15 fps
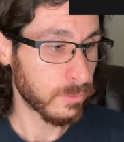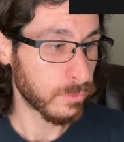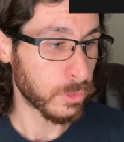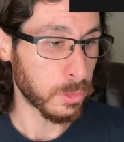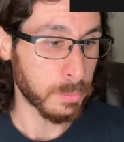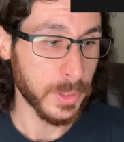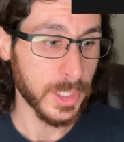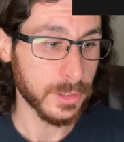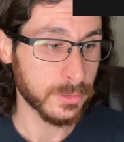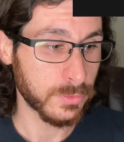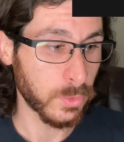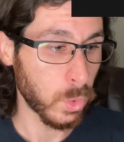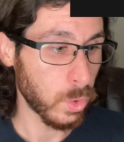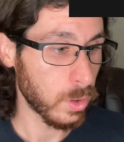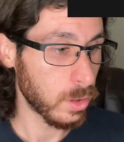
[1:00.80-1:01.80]
for the
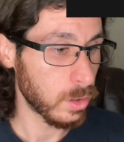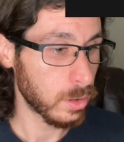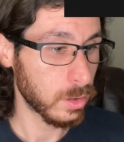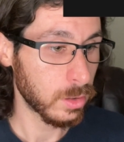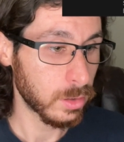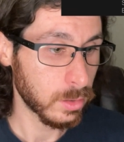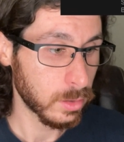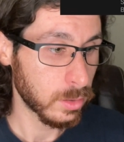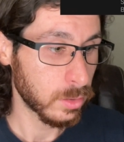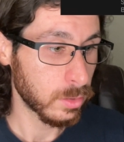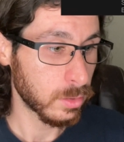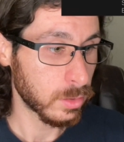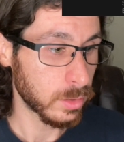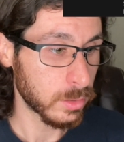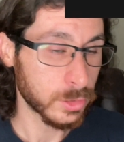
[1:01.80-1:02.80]
PS4.
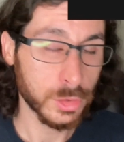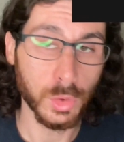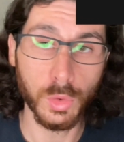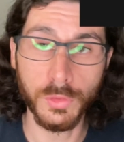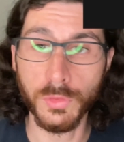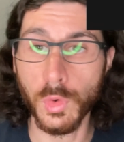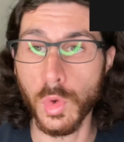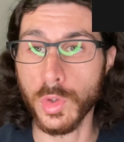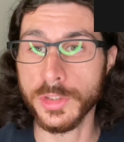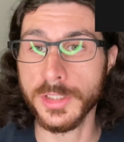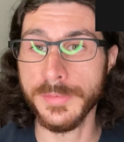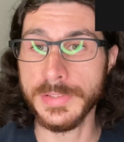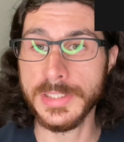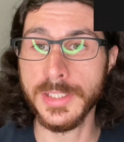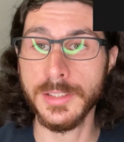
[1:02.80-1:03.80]
Sold for
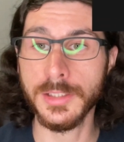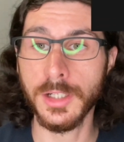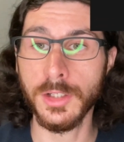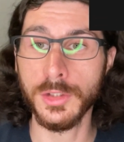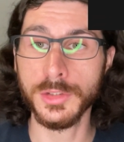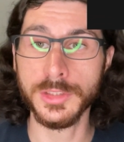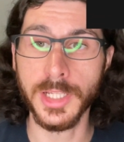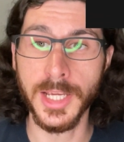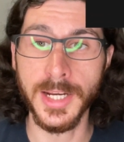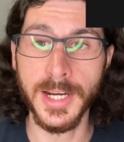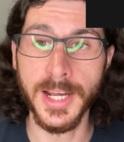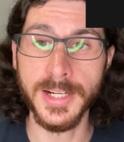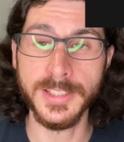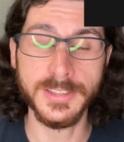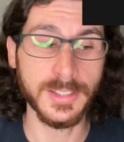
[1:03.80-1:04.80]

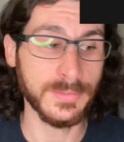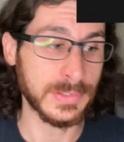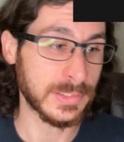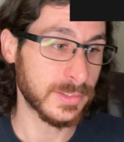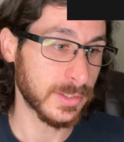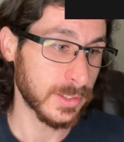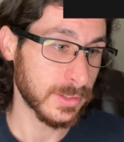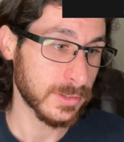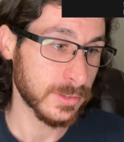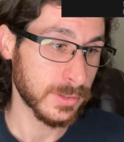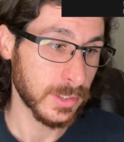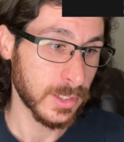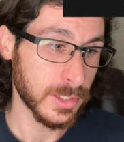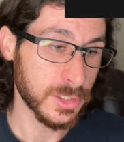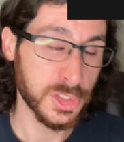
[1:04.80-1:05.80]
$17.97.
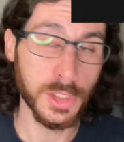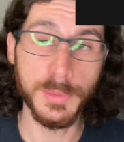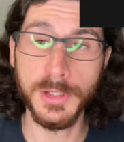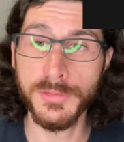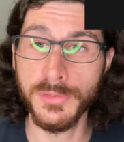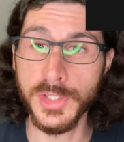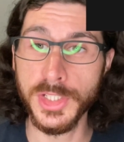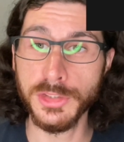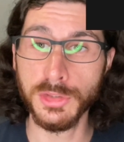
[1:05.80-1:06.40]
Shipping fees